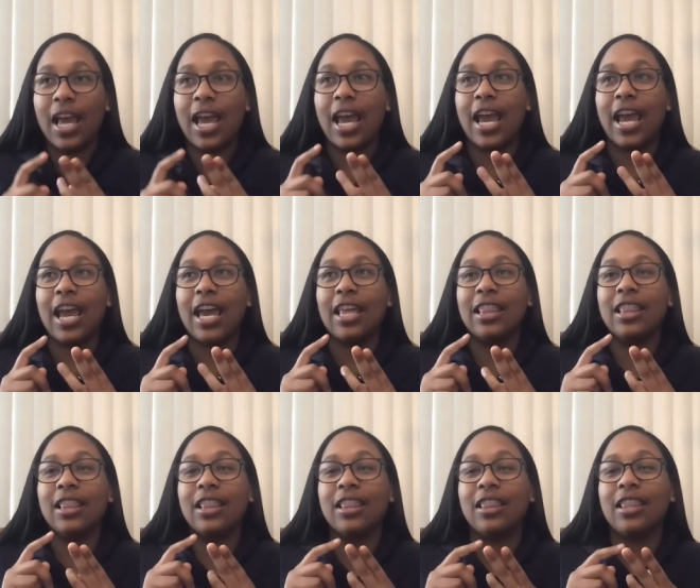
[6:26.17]
and
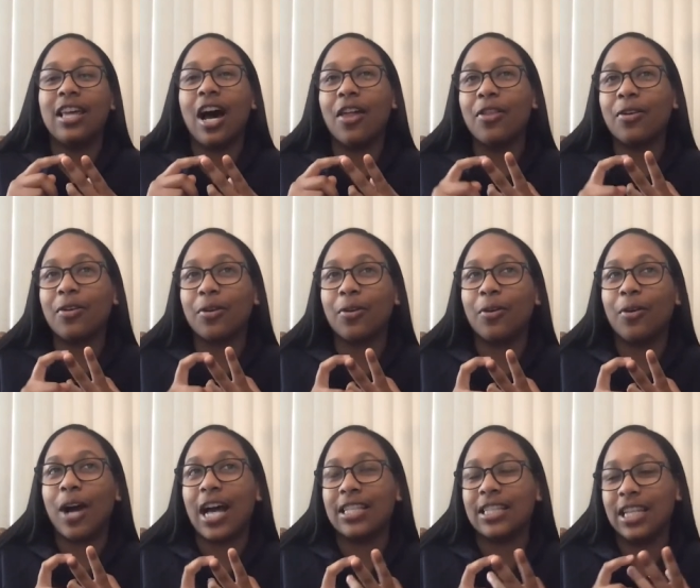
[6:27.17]
the other girl
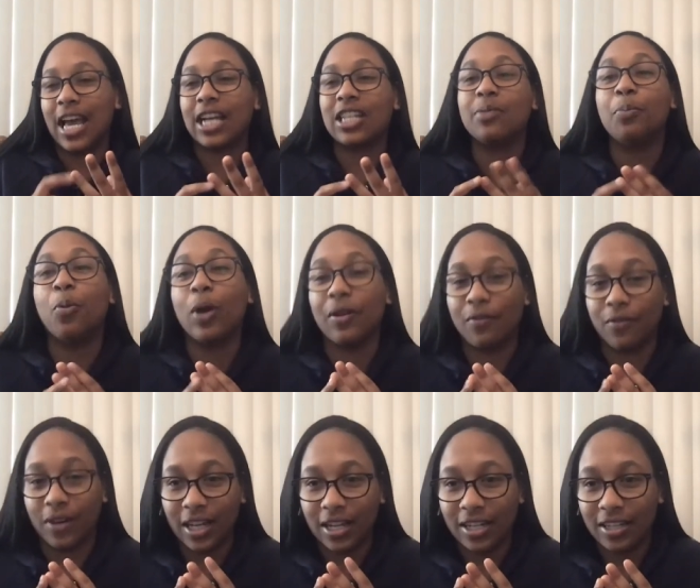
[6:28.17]
has an
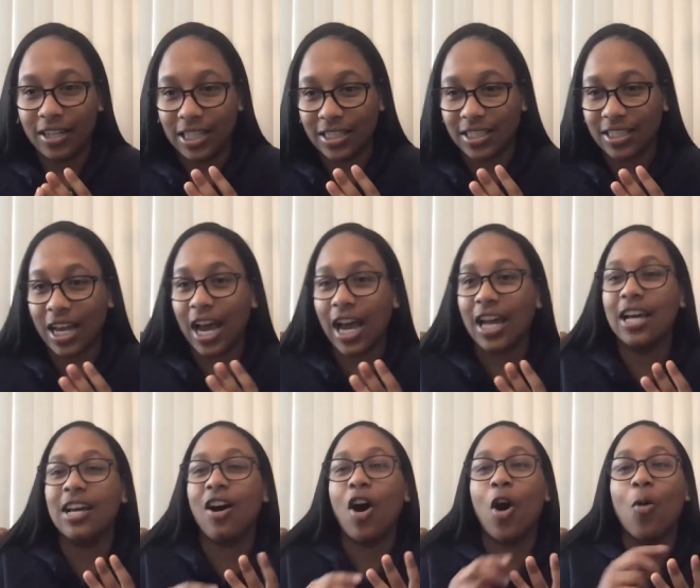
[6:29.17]
ex-boyfriend that's kind
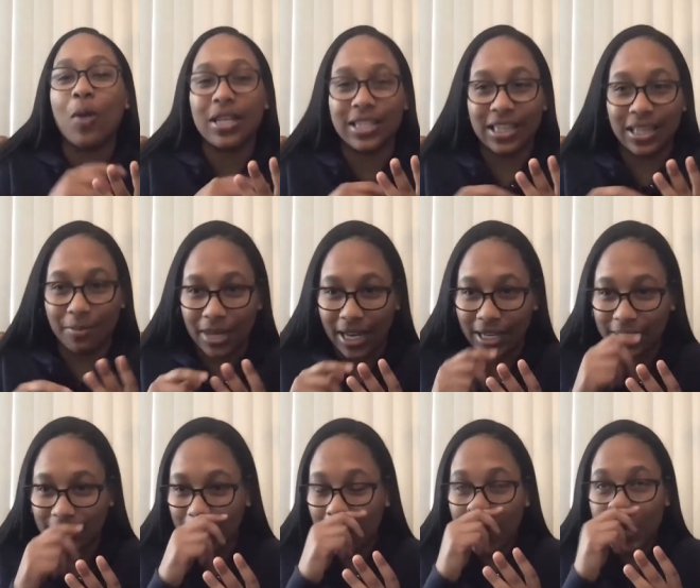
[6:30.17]
of always in the
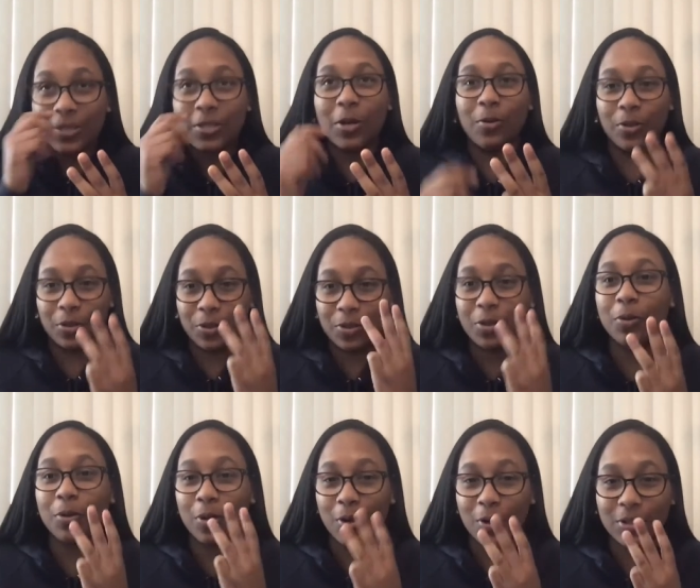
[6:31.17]
mix. So there's two
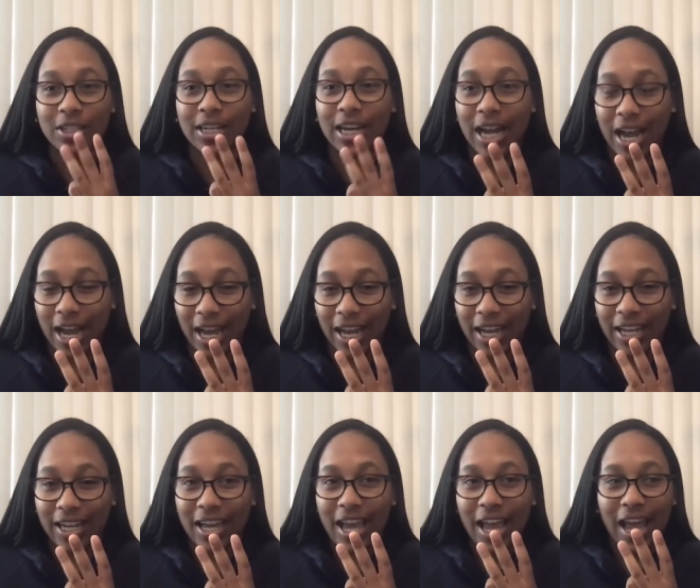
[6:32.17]
girls and a guy.
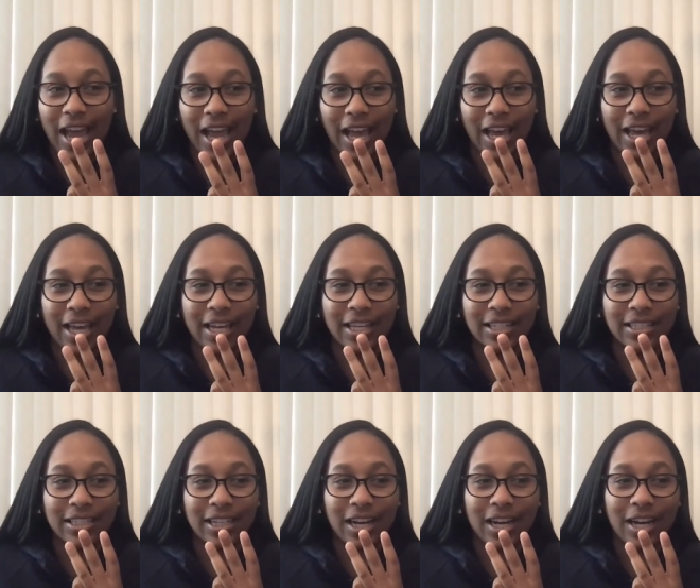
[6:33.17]

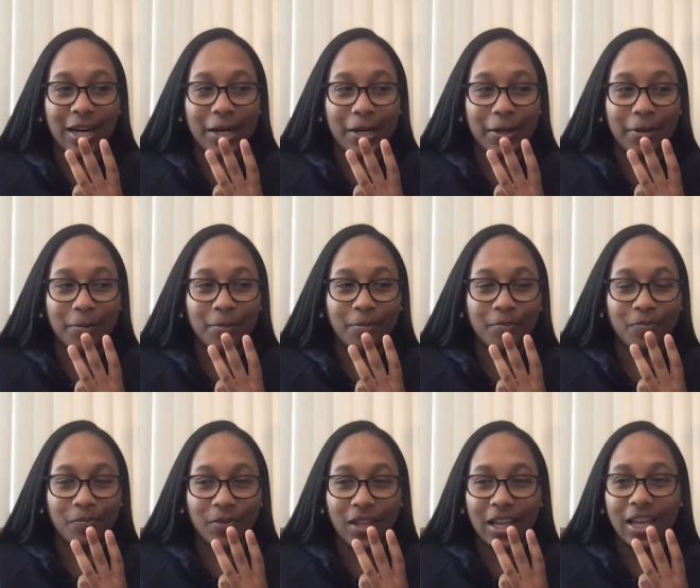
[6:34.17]
And um
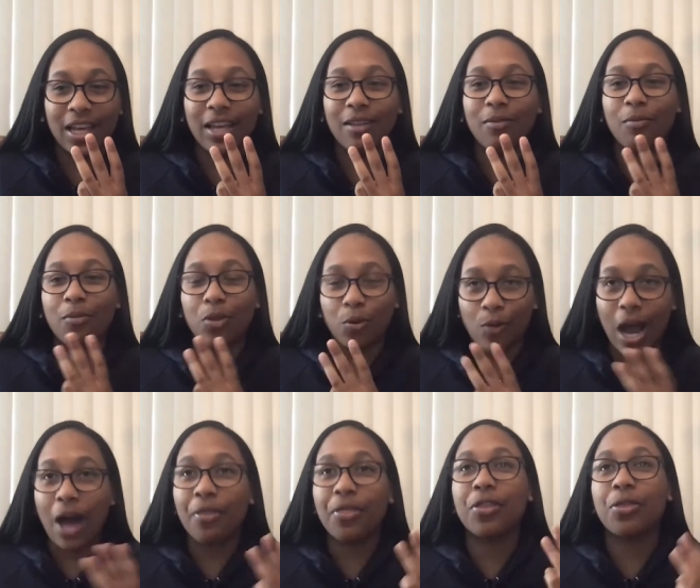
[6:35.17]

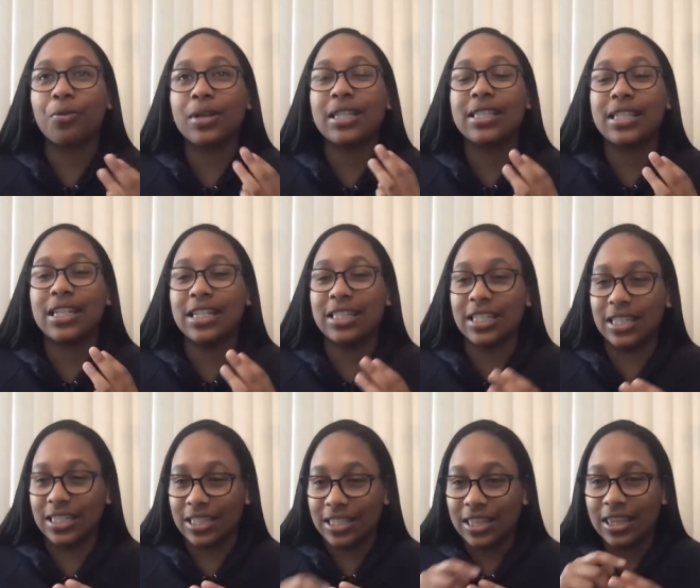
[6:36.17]
throughout the three
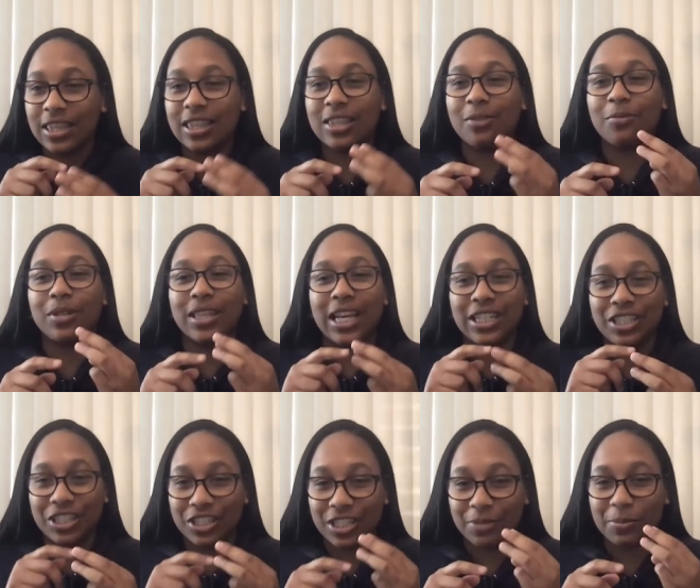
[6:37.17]
seasons, the
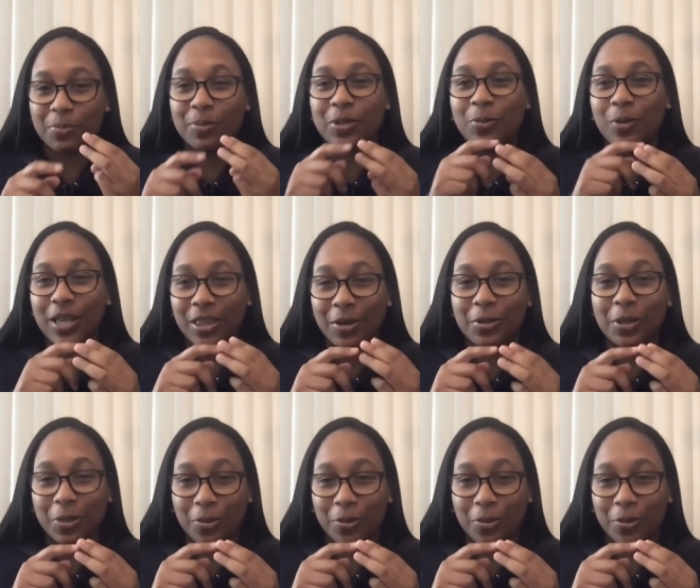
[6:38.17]
relationships between those